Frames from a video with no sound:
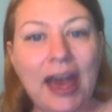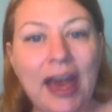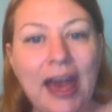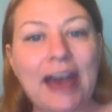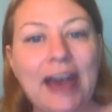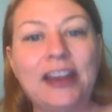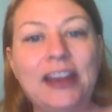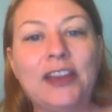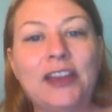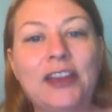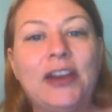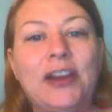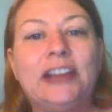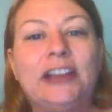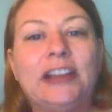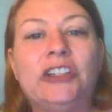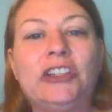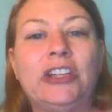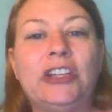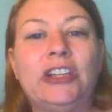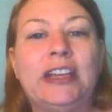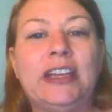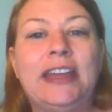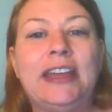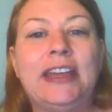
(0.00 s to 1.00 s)
How do you
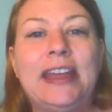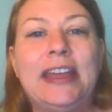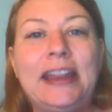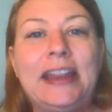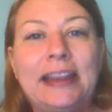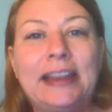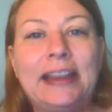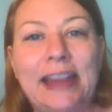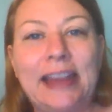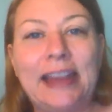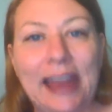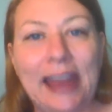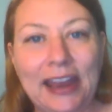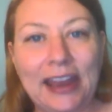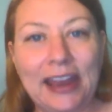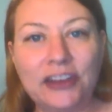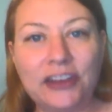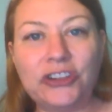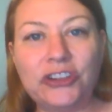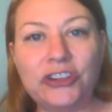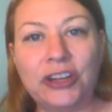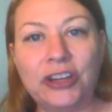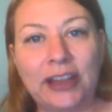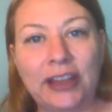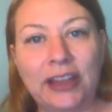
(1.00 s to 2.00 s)
actually
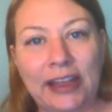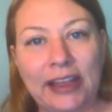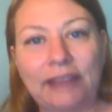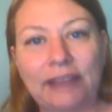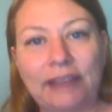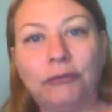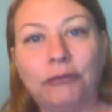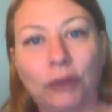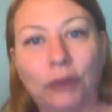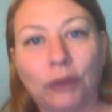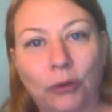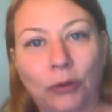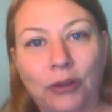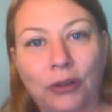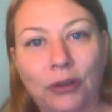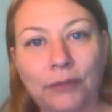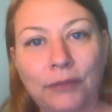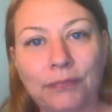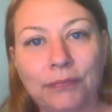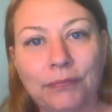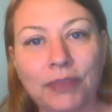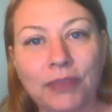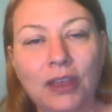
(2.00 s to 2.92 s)
engage in that role?